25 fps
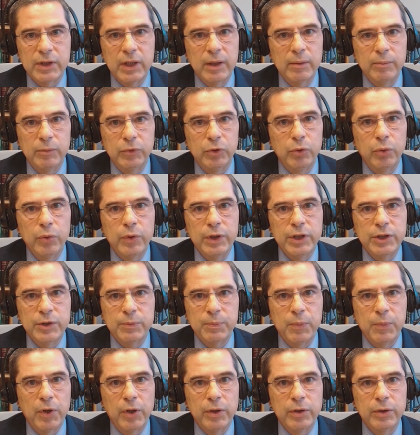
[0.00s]
them to
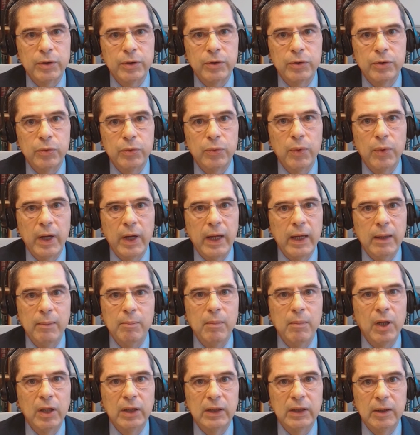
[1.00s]
respond to a
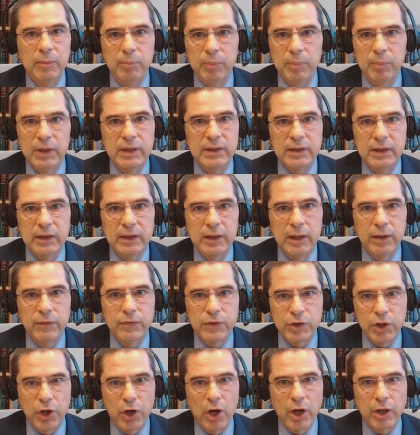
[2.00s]
multiplicity
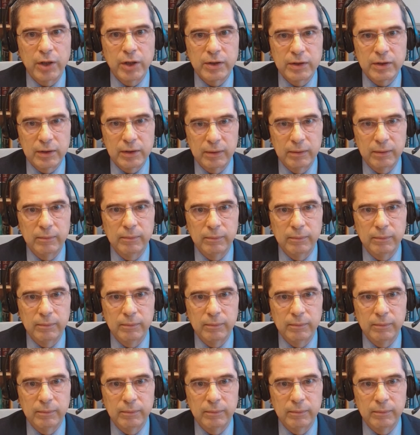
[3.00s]
of shocks.